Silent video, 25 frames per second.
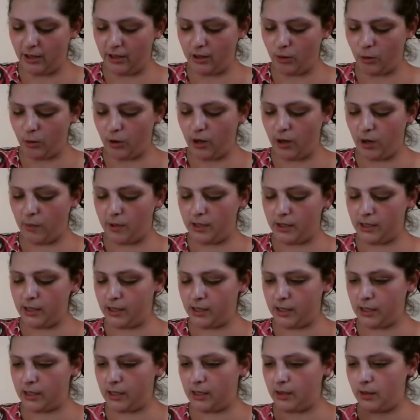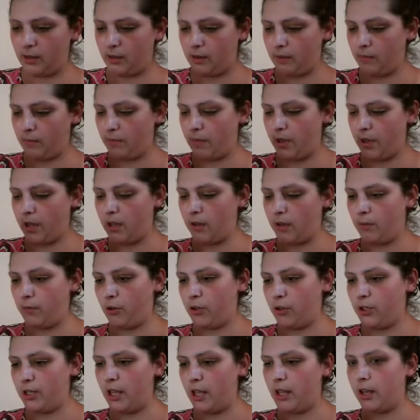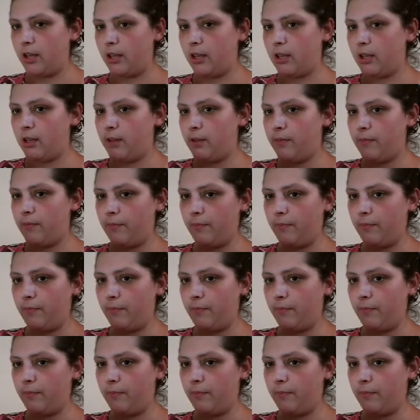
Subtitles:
Ornaments by Brucella.